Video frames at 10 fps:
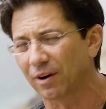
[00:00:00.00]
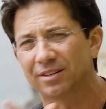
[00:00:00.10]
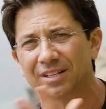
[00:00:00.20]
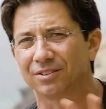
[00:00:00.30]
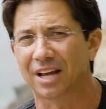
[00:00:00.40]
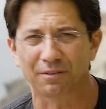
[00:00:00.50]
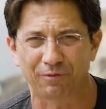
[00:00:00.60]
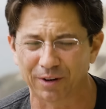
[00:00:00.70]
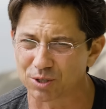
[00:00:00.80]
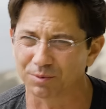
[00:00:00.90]
friend telling you how to
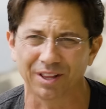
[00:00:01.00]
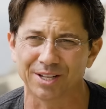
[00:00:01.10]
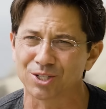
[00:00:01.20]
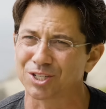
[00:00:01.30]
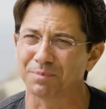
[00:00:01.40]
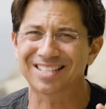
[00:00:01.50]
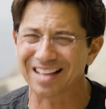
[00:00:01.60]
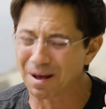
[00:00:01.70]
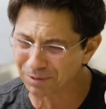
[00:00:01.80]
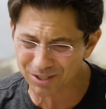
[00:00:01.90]
fix your relationship.
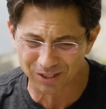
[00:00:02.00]
Stop